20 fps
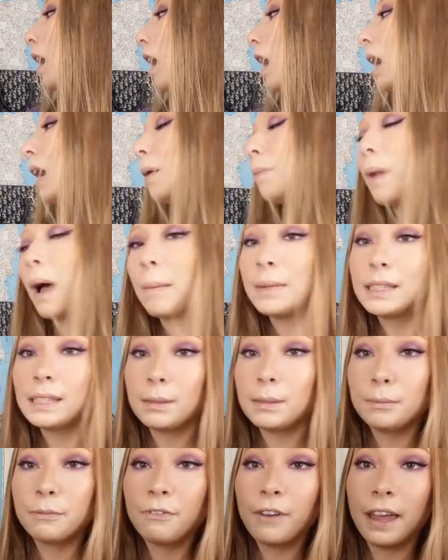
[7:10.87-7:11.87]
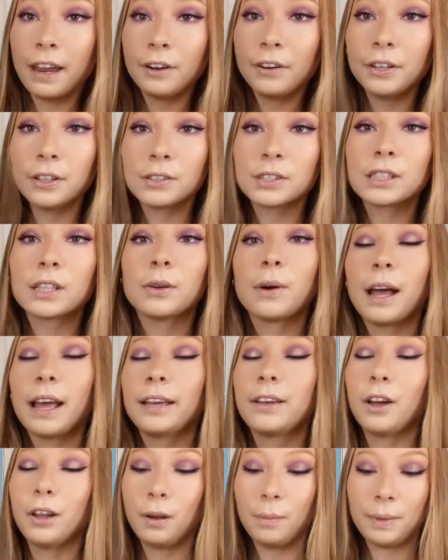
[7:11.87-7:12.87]
I'm a simp for Ariel, so I
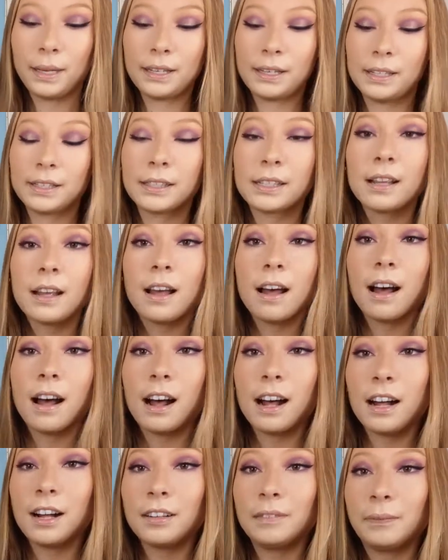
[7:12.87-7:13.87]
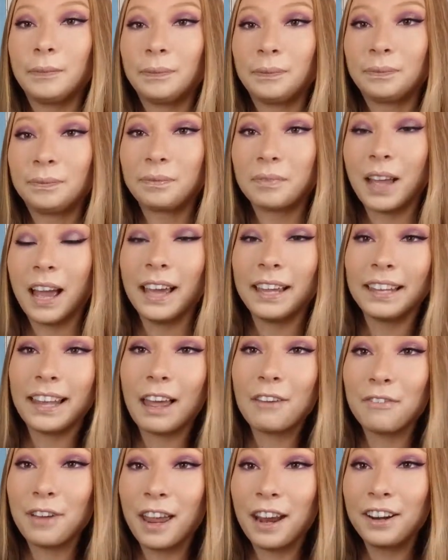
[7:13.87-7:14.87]
got it because I
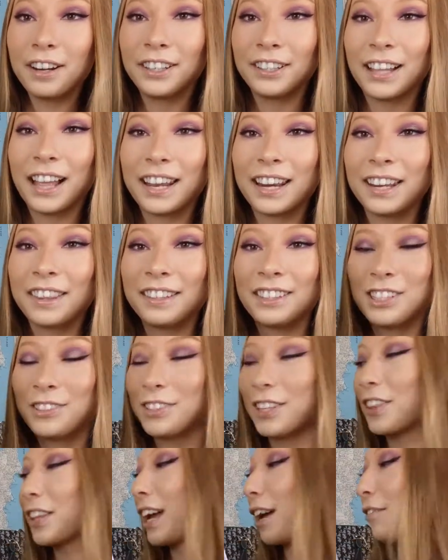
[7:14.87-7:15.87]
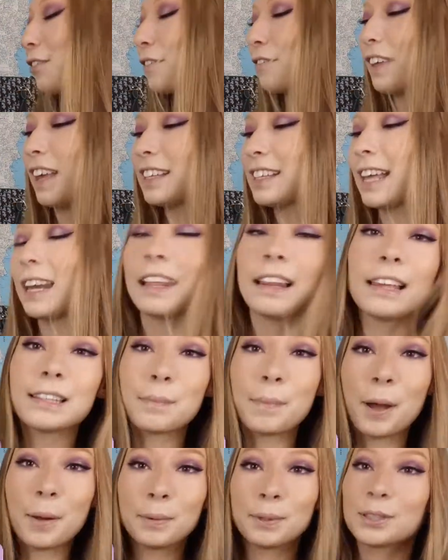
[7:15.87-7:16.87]
love Ariel and she was on the cover of these. And I like the
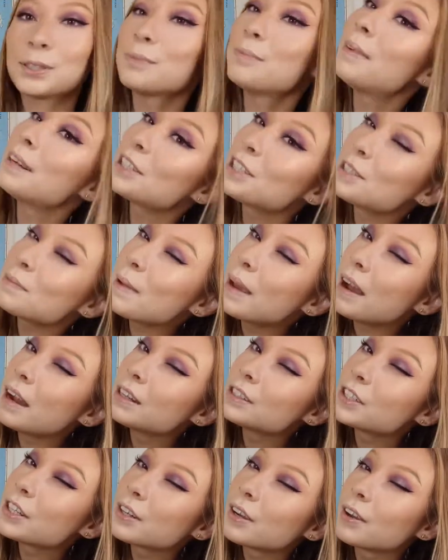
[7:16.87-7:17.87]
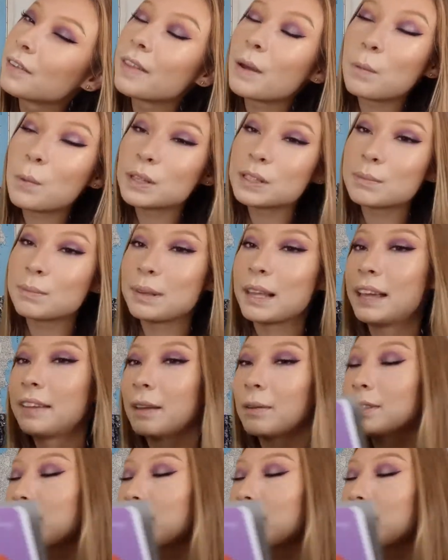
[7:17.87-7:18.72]
purple too. It matches my eyeshadow. That wasn't planned. That